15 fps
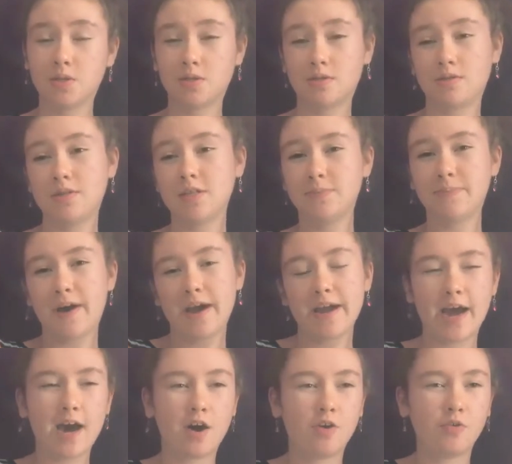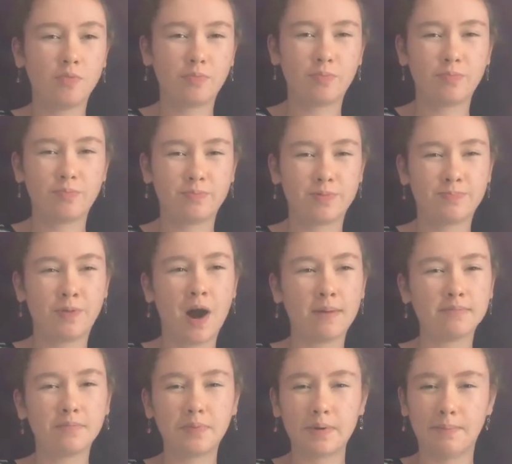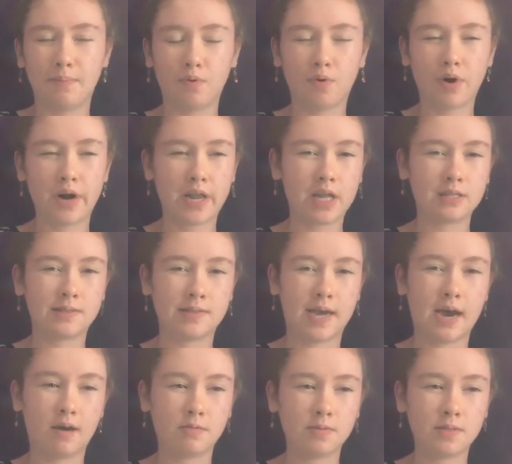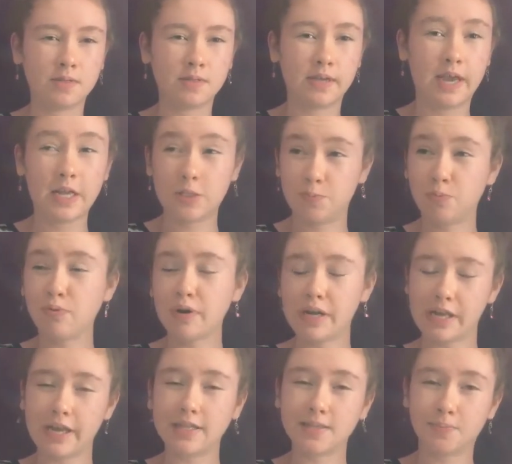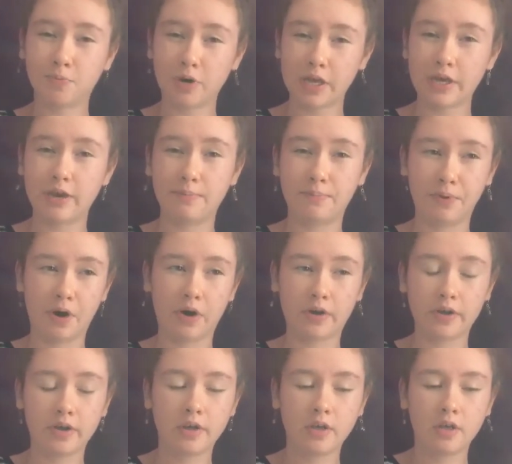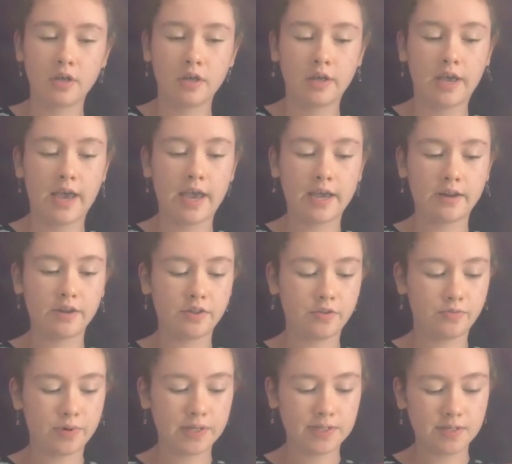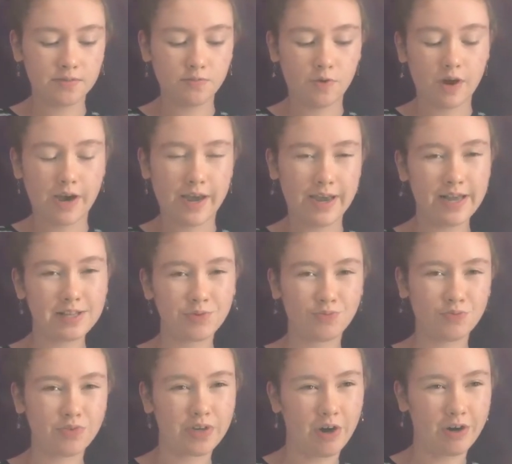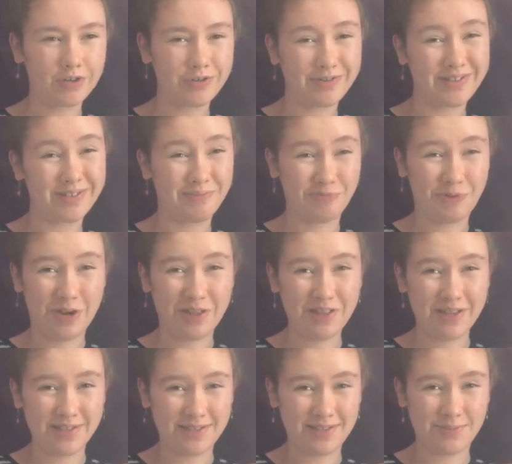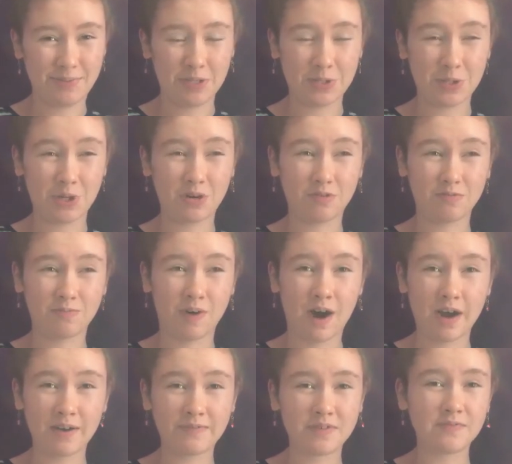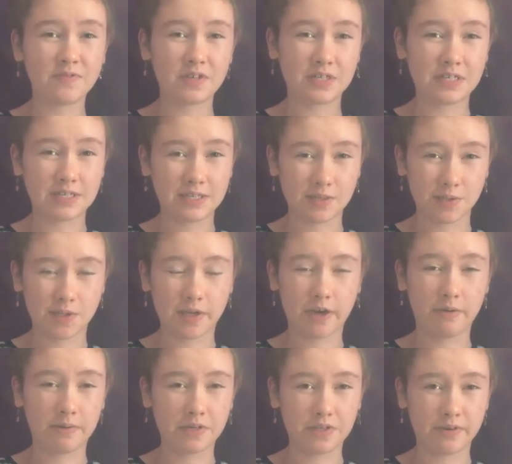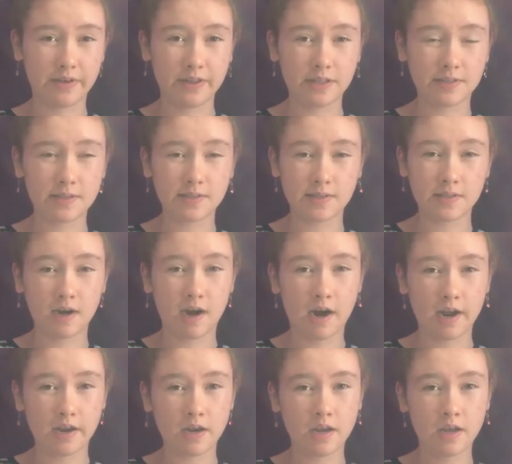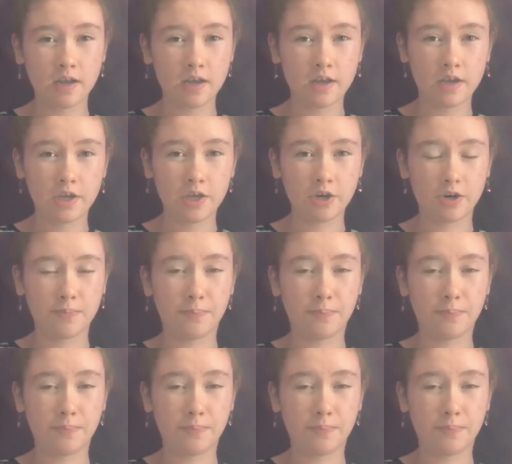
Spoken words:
despite how probably boring it sounds, it's a pretty good book. And the reason why it's really hard to explain this is because there are a lot of different details that go into it. This is not your